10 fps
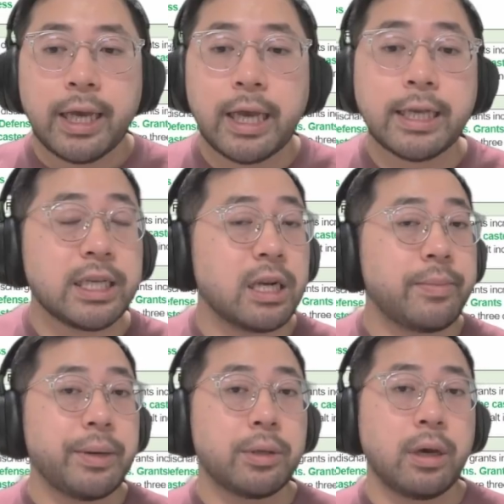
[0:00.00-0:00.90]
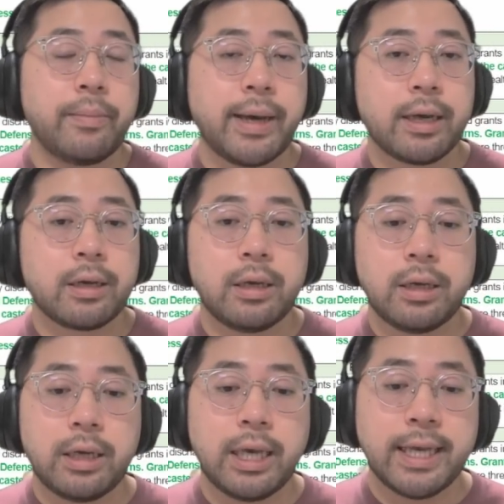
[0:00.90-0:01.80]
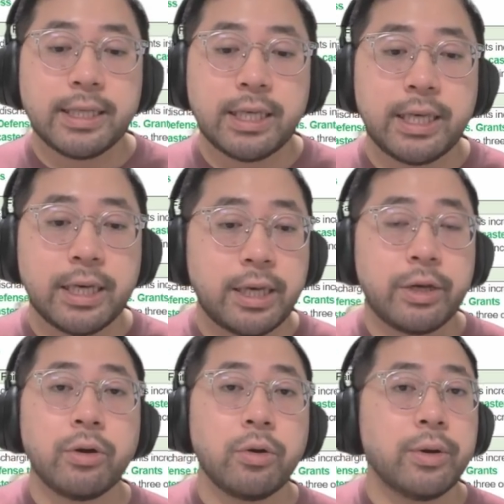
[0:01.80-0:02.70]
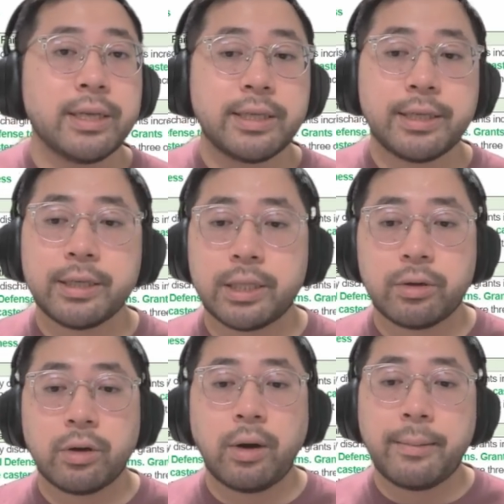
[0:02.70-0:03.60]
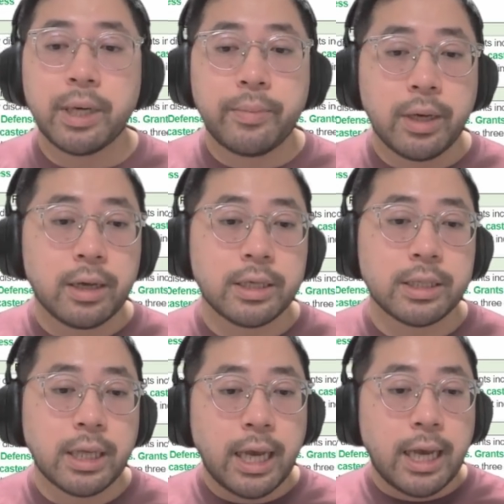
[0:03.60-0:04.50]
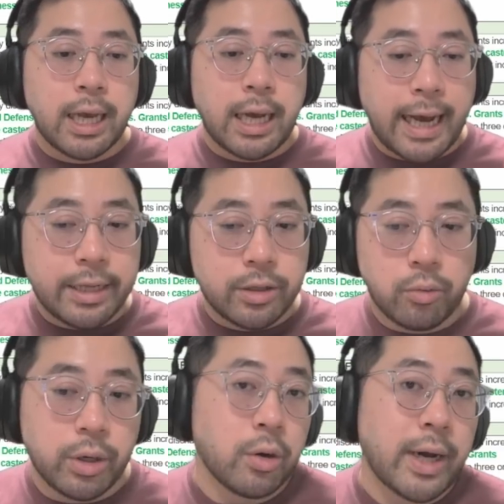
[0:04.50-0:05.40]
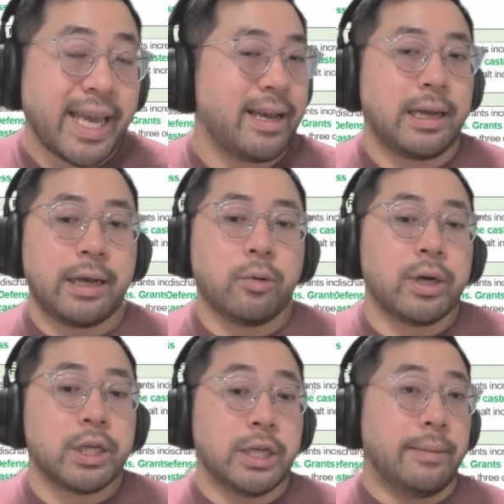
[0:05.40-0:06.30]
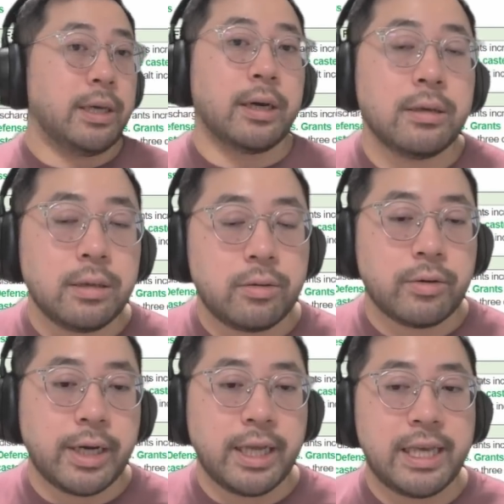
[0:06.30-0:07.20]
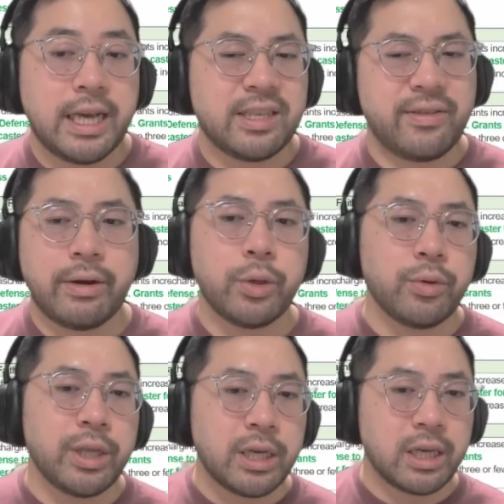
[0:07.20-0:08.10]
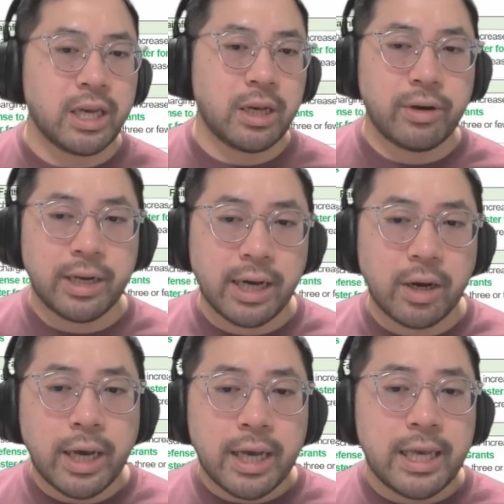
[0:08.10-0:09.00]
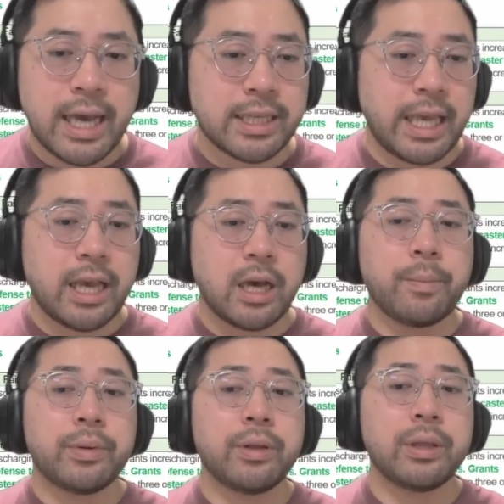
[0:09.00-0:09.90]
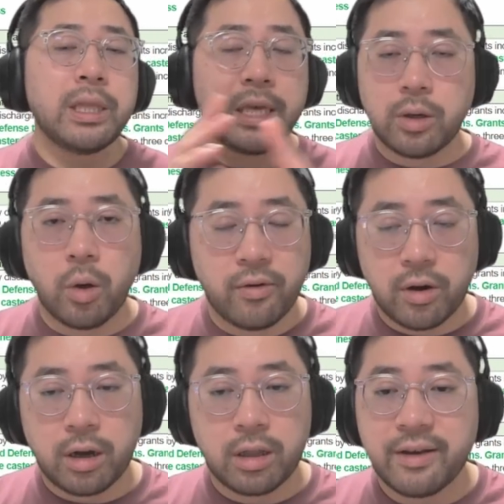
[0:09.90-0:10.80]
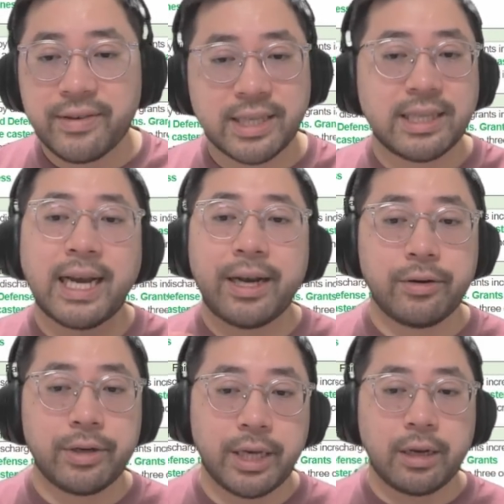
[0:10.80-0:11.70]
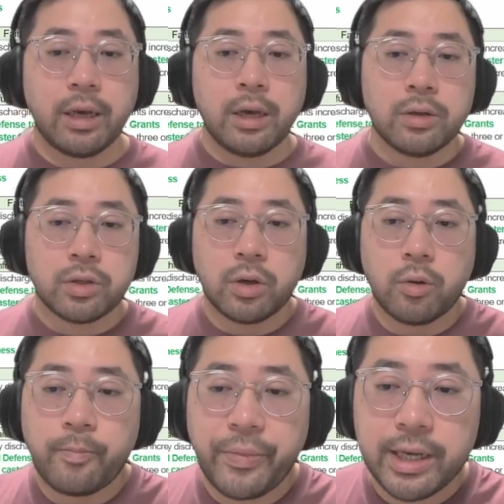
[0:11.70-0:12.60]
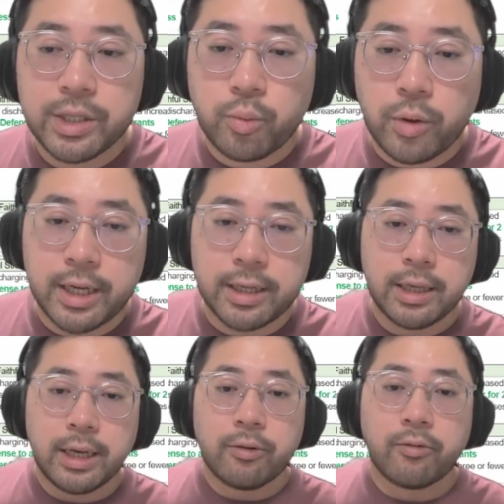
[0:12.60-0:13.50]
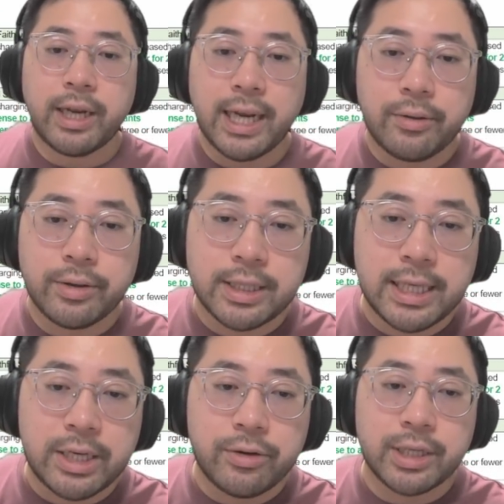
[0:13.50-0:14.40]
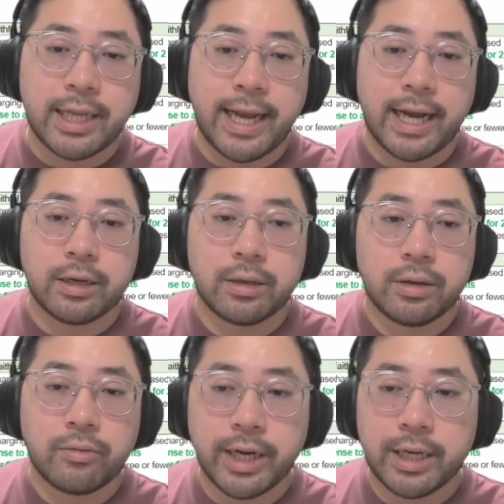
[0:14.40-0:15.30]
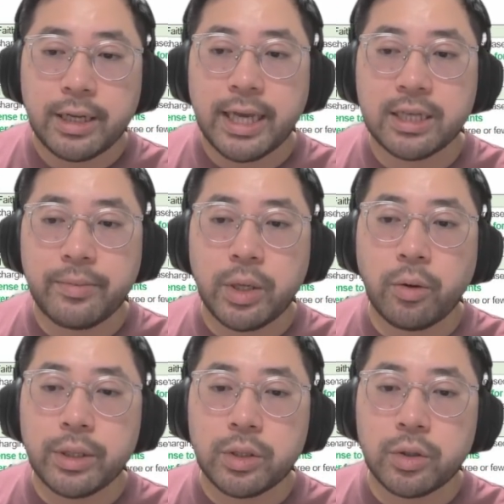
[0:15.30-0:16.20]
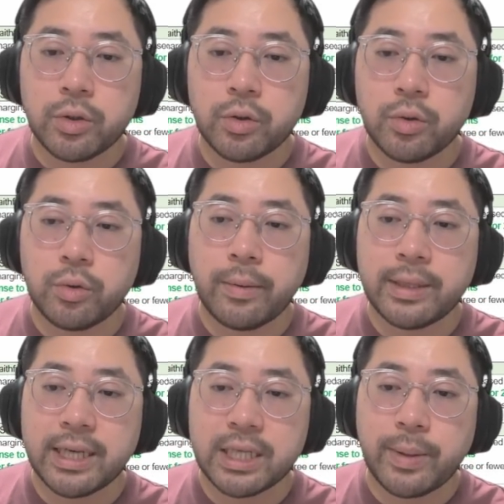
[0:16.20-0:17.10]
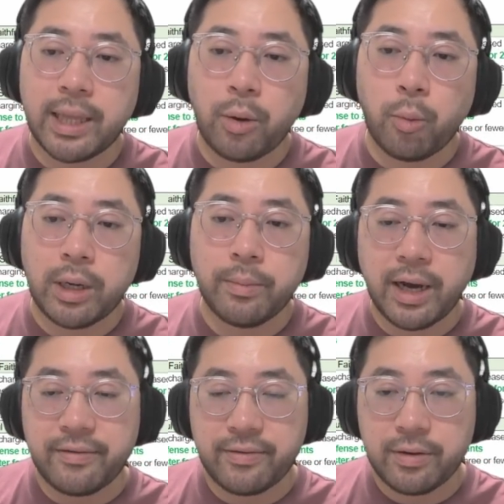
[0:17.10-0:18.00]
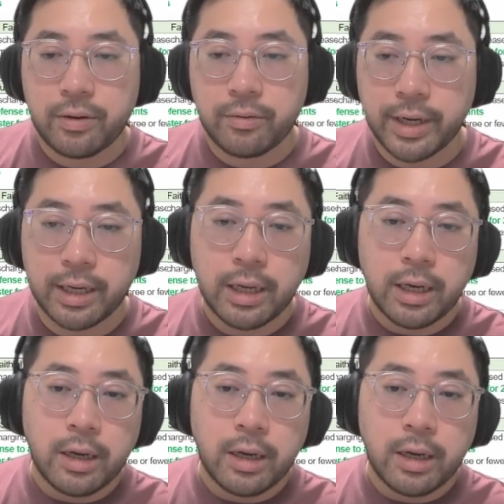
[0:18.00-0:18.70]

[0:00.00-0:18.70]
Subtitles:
Is he going to be able to come back? Is he a hero? Is he a zero? I'm going to be honest. I don't know. I don't want to jump the gun, right? He has a very unique kit right now. He has a complete overhaul of his entire kit. So S1 right now, it's decreased attack, right? It's going to be going to dispelling 1 buff, right?